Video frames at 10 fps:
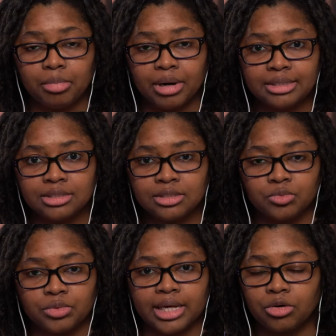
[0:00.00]
button
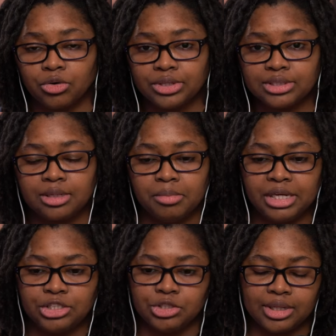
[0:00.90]
without going to the
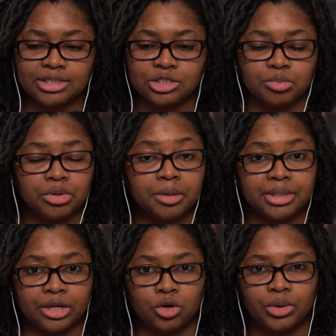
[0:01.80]
menu, and this will pull up
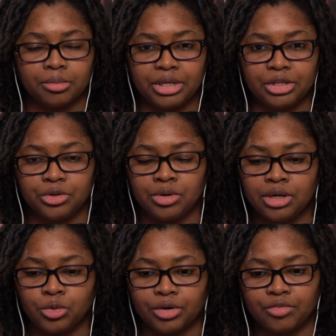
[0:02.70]
the quick
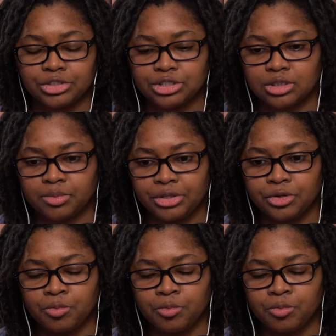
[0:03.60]
functions menu.